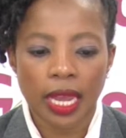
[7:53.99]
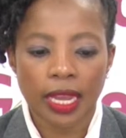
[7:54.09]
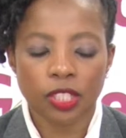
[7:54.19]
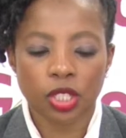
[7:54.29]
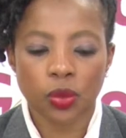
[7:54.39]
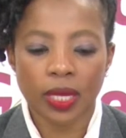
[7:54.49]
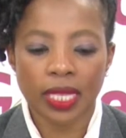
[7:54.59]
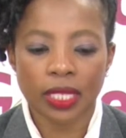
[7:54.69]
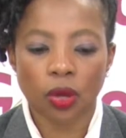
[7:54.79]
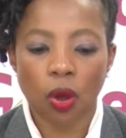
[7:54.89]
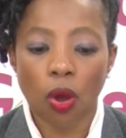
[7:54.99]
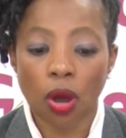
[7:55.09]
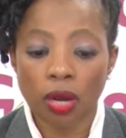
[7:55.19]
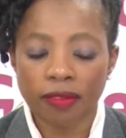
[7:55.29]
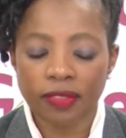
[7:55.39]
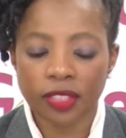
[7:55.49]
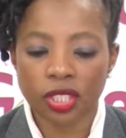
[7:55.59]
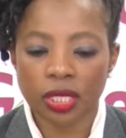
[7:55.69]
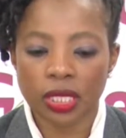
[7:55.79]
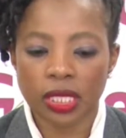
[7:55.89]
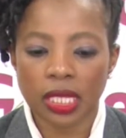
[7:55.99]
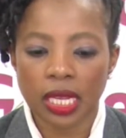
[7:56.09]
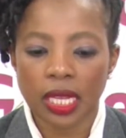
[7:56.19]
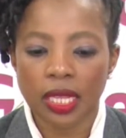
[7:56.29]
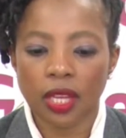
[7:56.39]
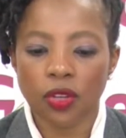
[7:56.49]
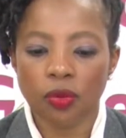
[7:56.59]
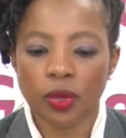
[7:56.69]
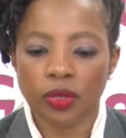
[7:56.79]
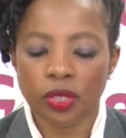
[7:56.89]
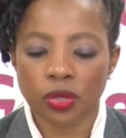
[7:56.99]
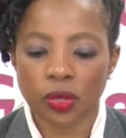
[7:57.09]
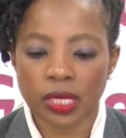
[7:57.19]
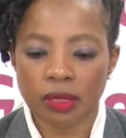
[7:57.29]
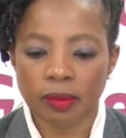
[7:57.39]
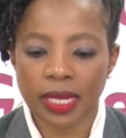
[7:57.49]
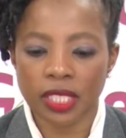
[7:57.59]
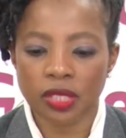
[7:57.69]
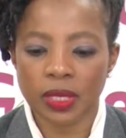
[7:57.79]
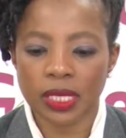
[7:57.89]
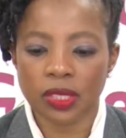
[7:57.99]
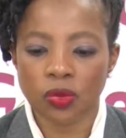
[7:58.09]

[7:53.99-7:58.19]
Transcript: ensure that all officials in the human resources management,